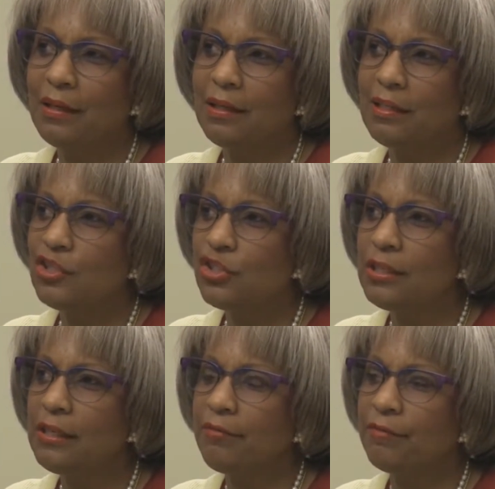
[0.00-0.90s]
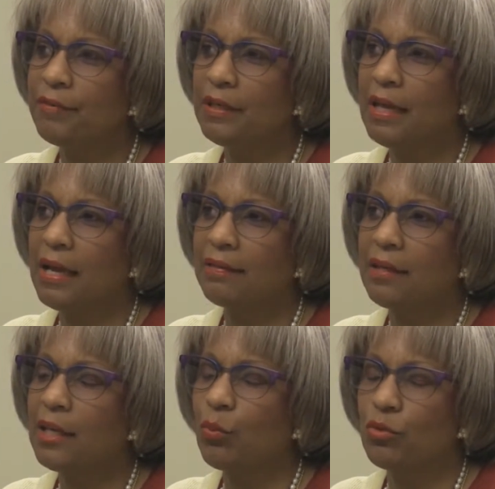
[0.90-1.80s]
Initially I
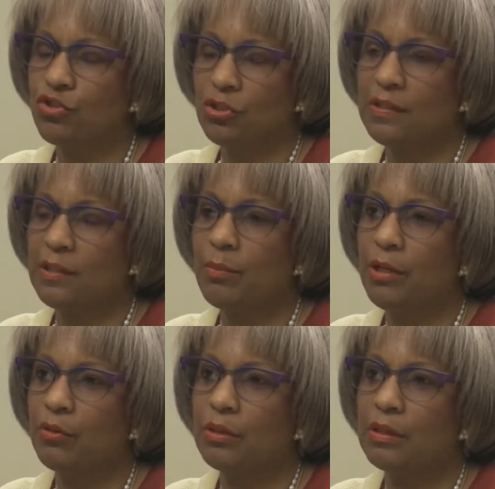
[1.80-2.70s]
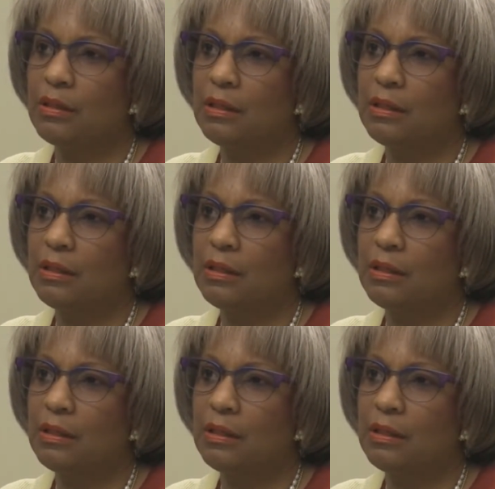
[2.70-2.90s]
think it was just about